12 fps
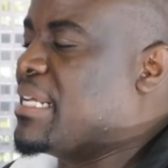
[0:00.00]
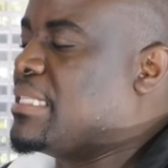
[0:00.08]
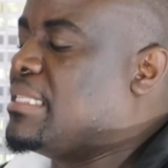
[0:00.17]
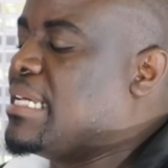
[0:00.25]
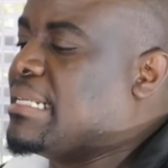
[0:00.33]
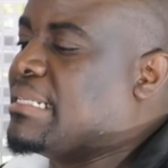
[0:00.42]

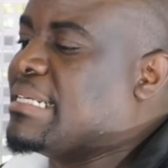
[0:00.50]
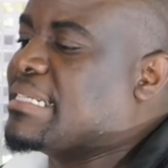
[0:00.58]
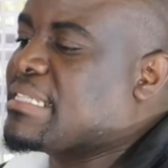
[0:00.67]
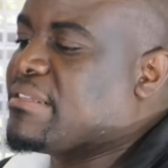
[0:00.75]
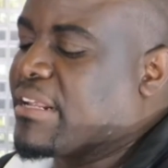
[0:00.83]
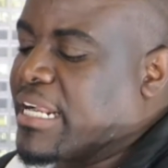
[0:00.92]
But the
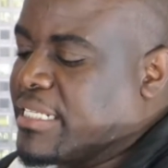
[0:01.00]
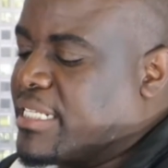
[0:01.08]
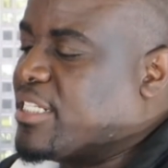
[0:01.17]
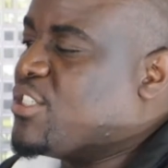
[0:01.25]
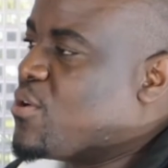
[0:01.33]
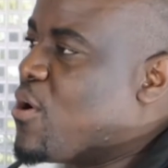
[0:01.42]

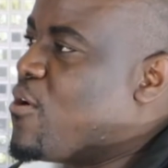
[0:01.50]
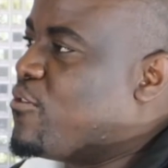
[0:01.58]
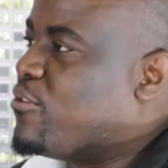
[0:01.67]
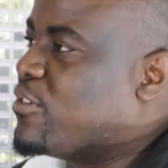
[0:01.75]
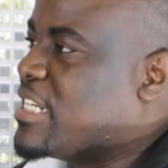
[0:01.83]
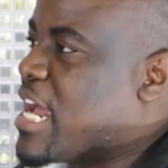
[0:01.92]
strategy
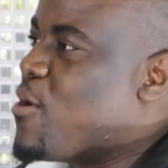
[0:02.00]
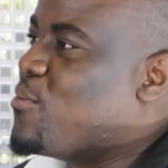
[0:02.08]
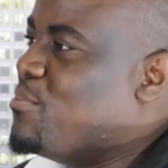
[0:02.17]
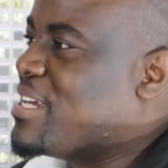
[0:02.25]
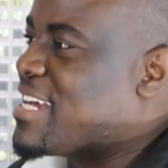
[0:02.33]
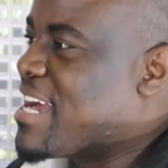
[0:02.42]
of now
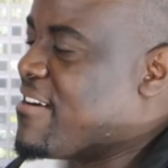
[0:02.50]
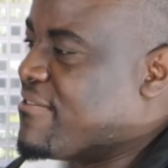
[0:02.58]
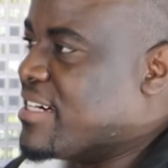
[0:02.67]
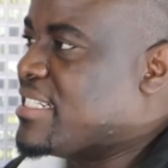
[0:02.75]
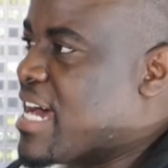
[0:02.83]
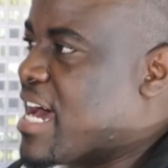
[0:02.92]
being
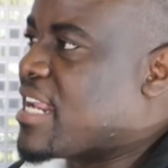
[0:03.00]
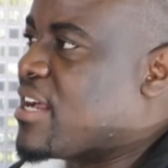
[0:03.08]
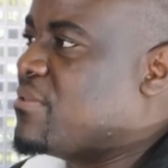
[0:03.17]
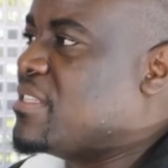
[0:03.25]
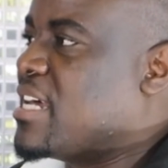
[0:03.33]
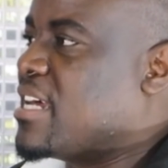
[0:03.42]
covered
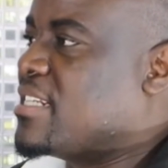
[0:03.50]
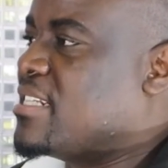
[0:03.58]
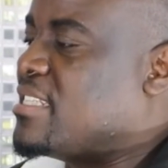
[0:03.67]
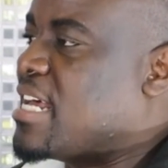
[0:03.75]
around it,